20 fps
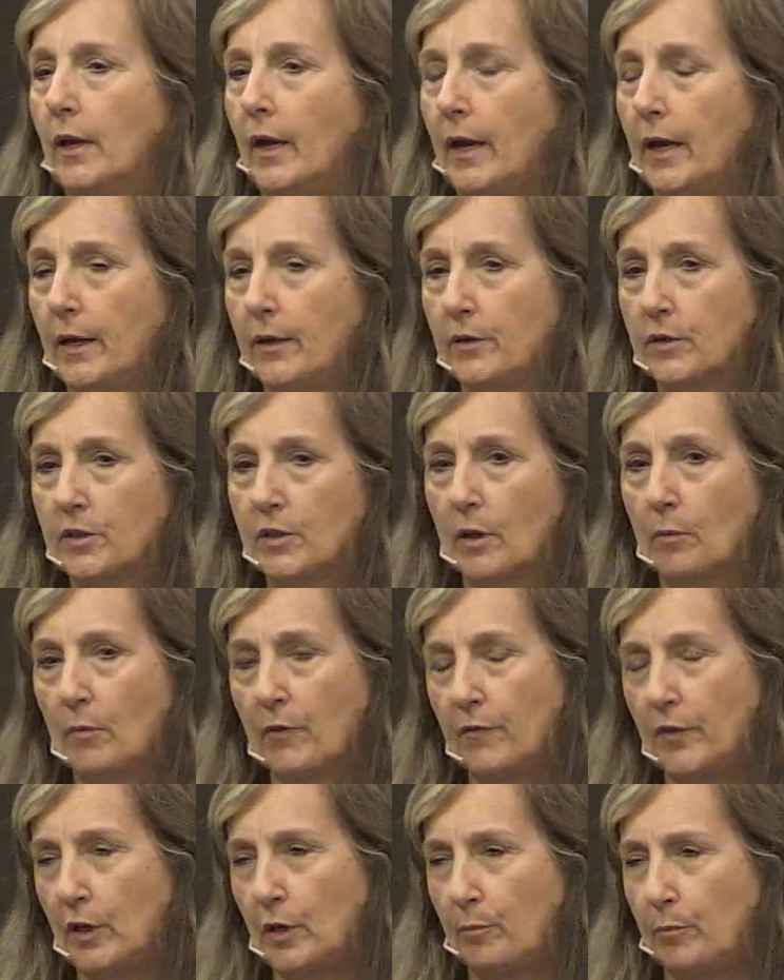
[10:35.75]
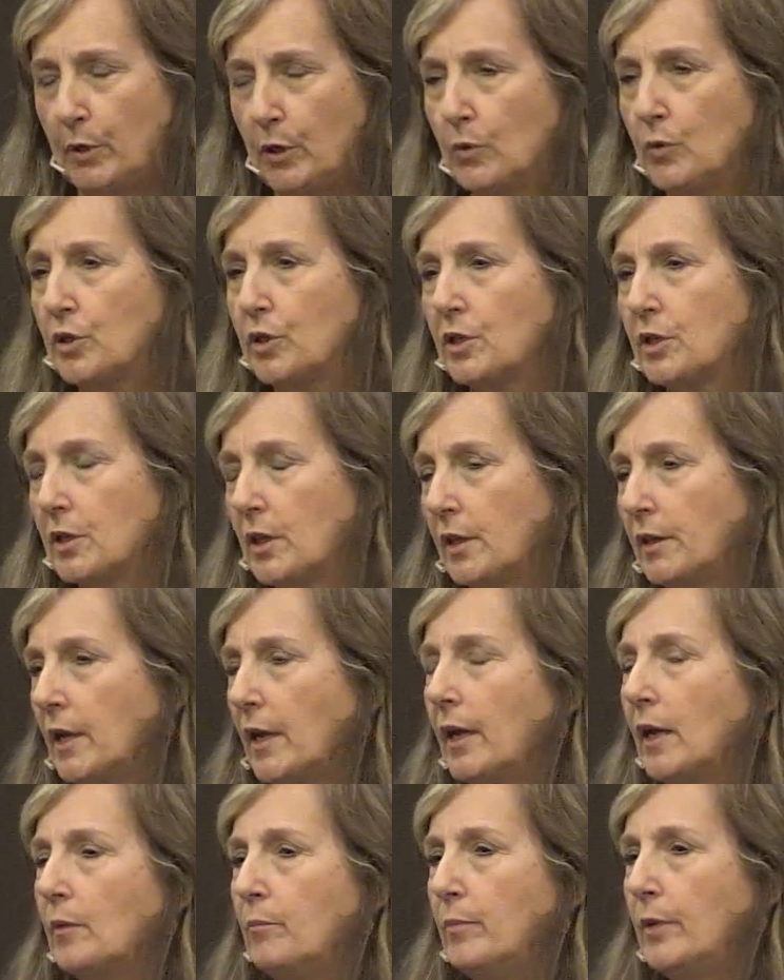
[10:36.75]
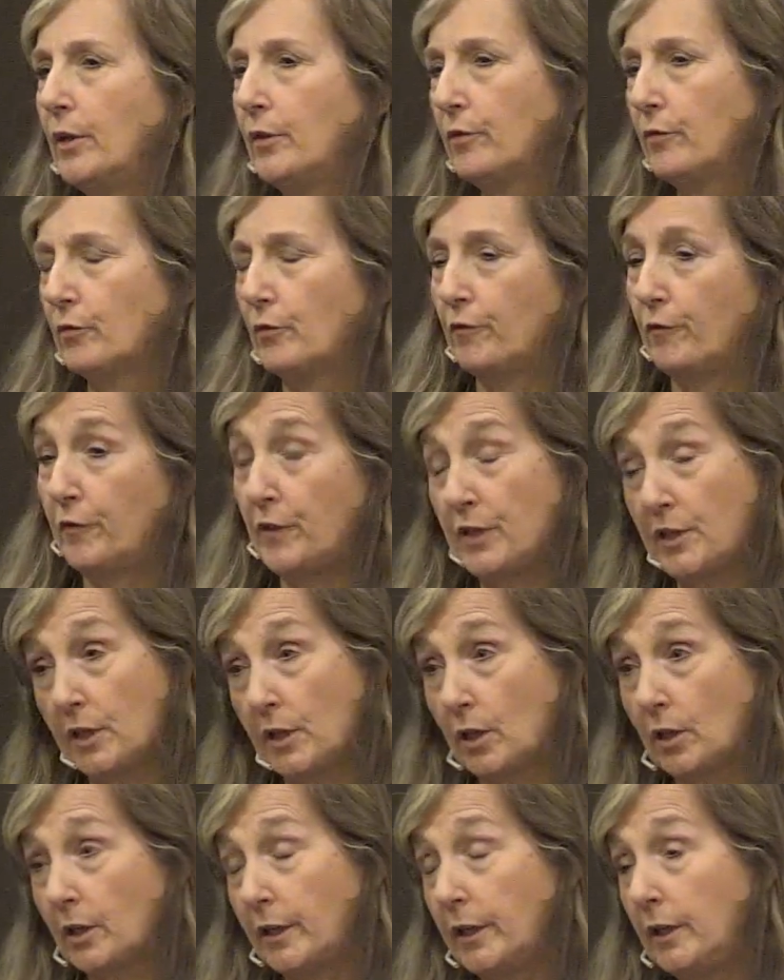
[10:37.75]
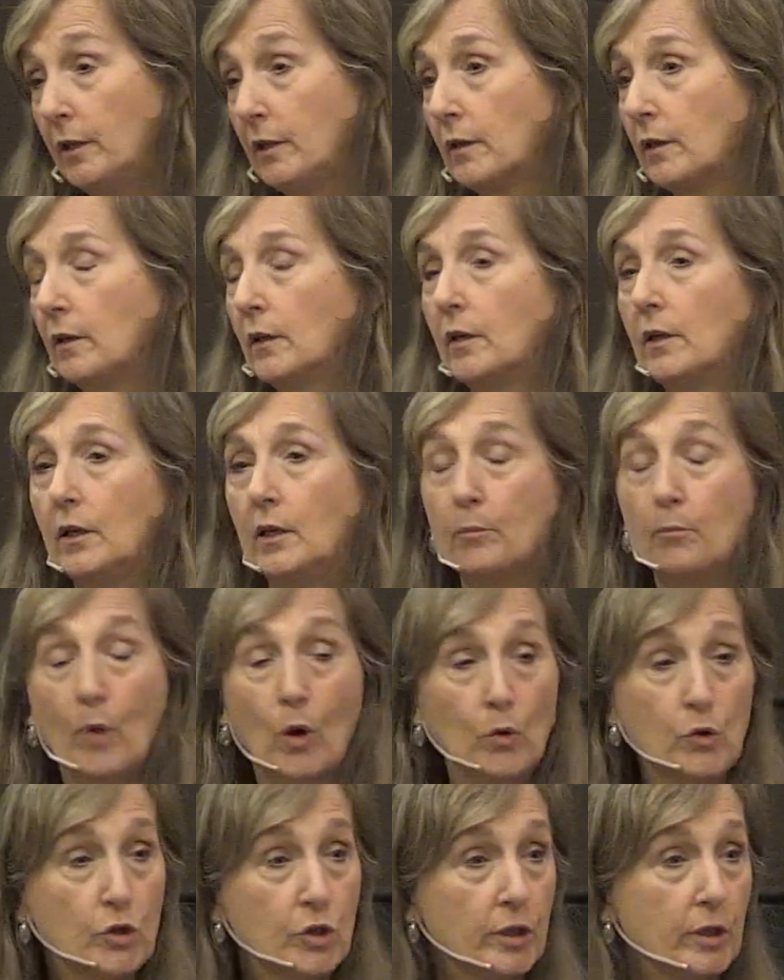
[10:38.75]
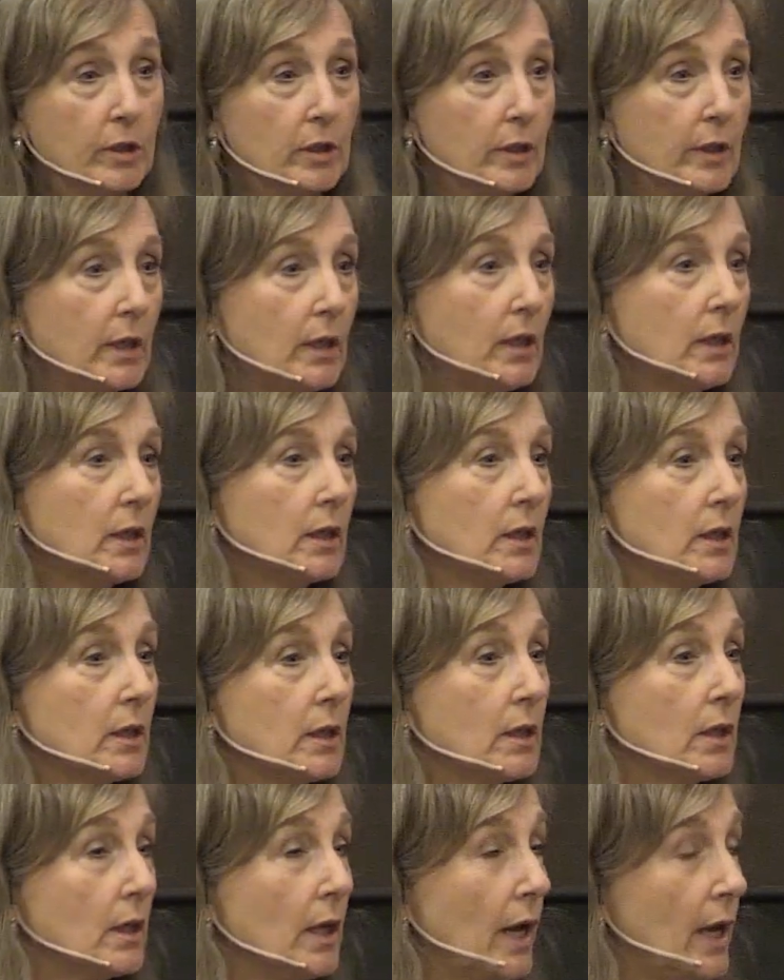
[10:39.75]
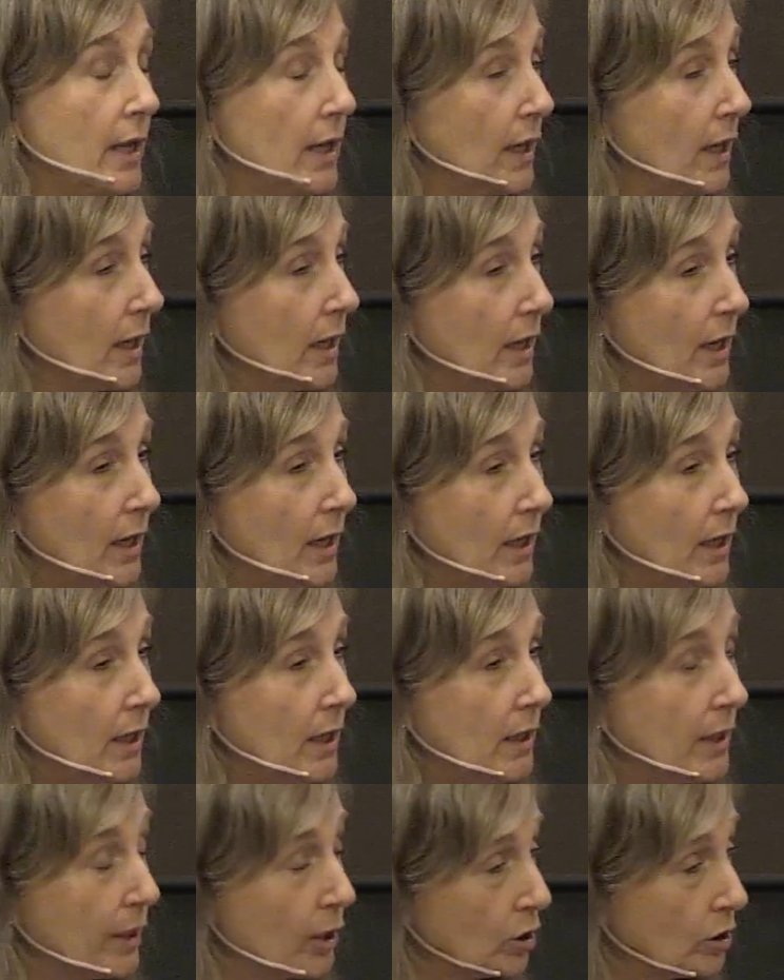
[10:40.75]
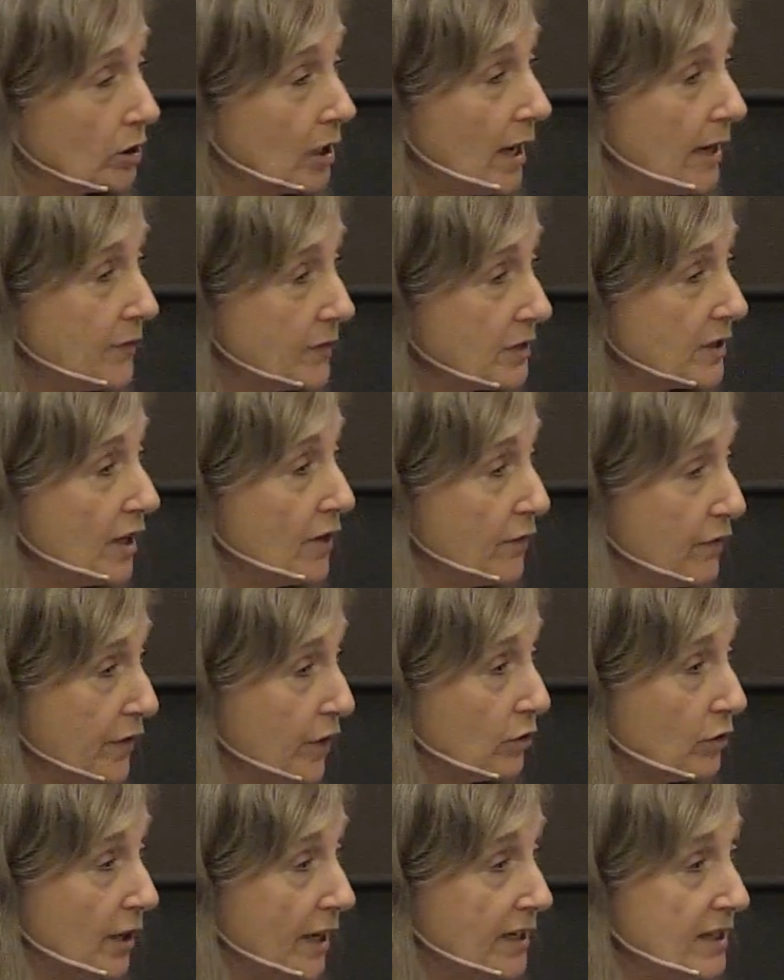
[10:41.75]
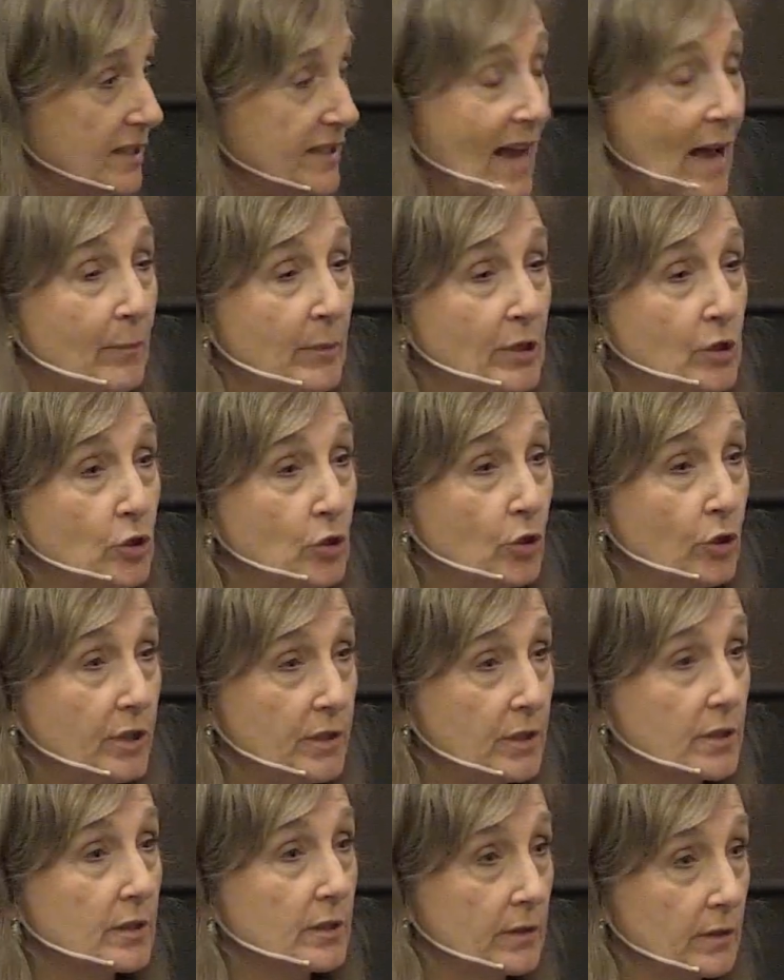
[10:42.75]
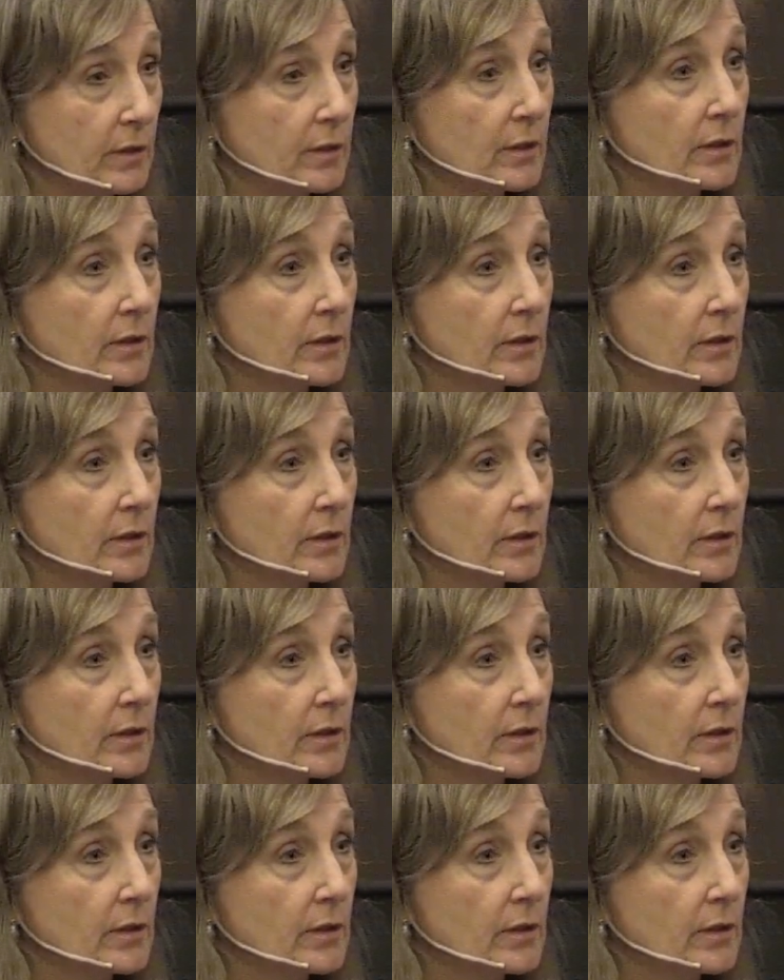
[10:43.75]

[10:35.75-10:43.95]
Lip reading: and some of the abuses that they had been through physically, emotionally, and in their lives, they felt like damaged goods.